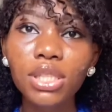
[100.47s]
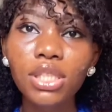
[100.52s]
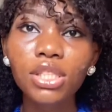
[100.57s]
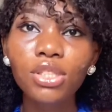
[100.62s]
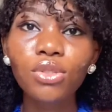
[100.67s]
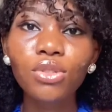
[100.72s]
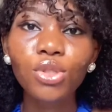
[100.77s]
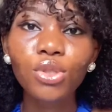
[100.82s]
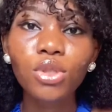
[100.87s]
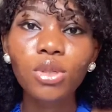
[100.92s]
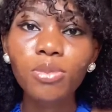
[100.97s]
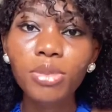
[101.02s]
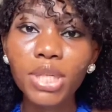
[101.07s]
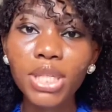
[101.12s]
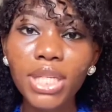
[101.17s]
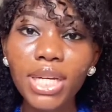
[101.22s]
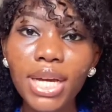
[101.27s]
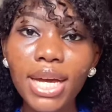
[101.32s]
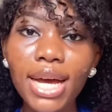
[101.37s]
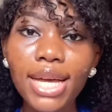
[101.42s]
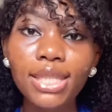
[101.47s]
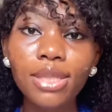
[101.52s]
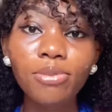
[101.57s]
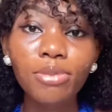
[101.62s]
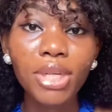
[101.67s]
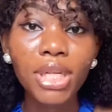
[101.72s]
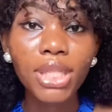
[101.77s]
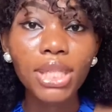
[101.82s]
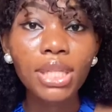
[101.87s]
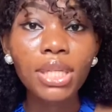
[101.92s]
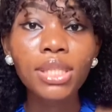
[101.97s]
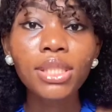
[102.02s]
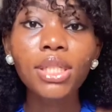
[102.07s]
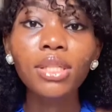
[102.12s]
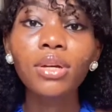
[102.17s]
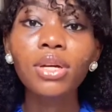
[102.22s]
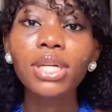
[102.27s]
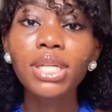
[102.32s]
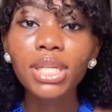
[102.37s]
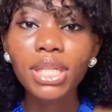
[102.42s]
Social media has made things a
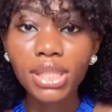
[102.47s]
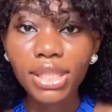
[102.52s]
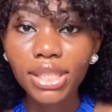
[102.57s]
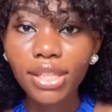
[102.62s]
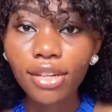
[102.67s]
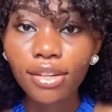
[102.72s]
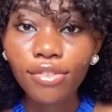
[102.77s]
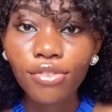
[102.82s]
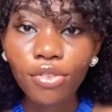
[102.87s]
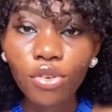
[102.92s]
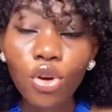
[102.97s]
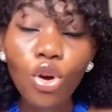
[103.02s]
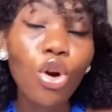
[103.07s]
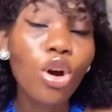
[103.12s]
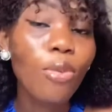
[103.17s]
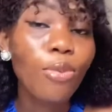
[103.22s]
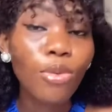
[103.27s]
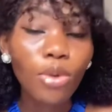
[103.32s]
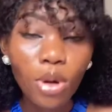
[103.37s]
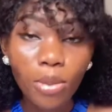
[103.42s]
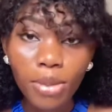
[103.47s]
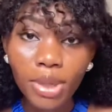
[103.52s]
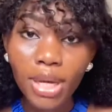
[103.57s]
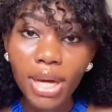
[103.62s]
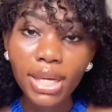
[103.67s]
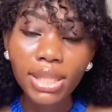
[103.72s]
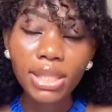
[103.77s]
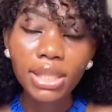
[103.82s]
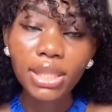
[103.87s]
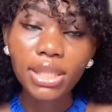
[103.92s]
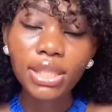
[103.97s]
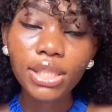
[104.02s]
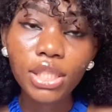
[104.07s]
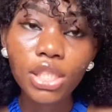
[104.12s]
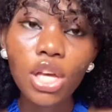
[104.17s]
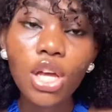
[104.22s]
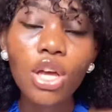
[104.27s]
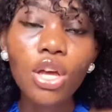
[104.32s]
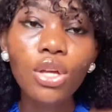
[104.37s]
lot easier for upcoming artists.